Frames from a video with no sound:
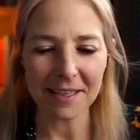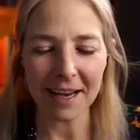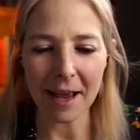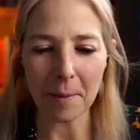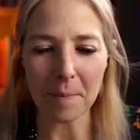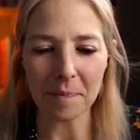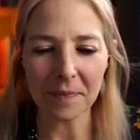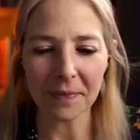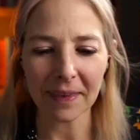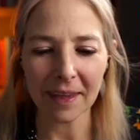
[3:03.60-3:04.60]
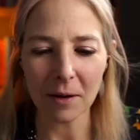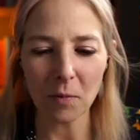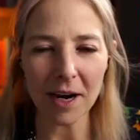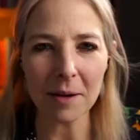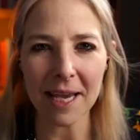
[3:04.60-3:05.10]
when
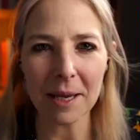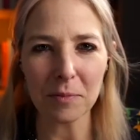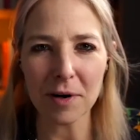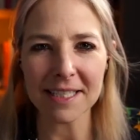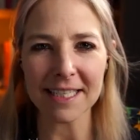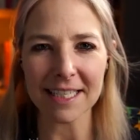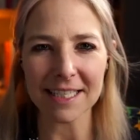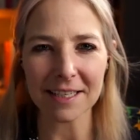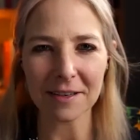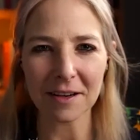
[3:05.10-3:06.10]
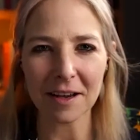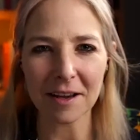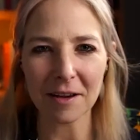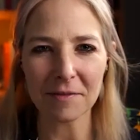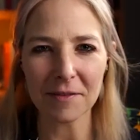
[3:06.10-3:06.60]
I became president
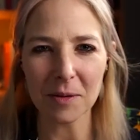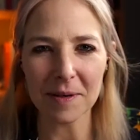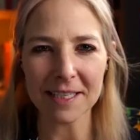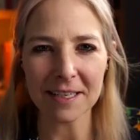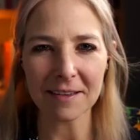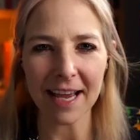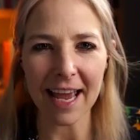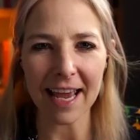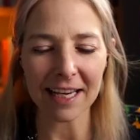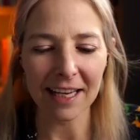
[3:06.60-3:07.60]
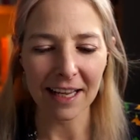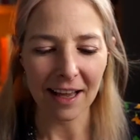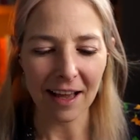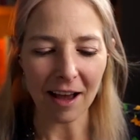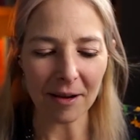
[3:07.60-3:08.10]
of Humanist UK,
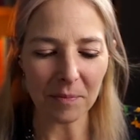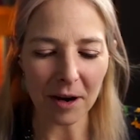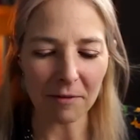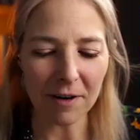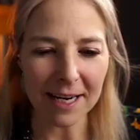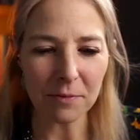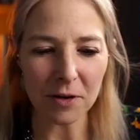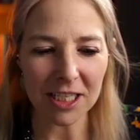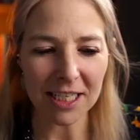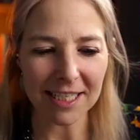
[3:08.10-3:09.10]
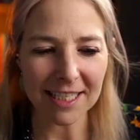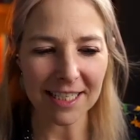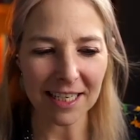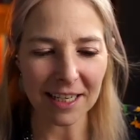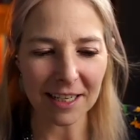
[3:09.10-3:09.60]
I really wanted
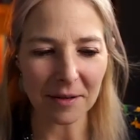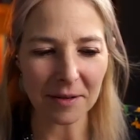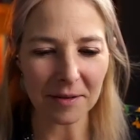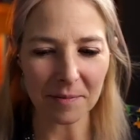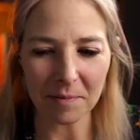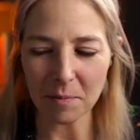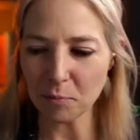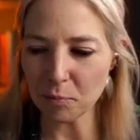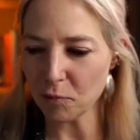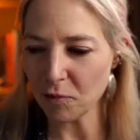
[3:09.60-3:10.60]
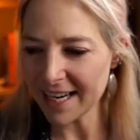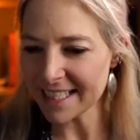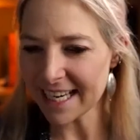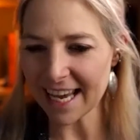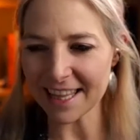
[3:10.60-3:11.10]
to bring
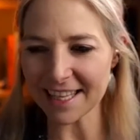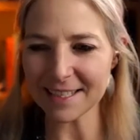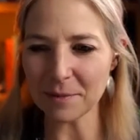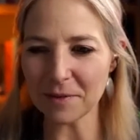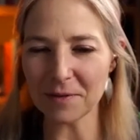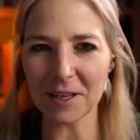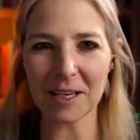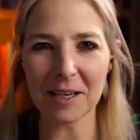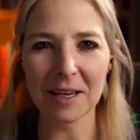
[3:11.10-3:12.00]
together some of the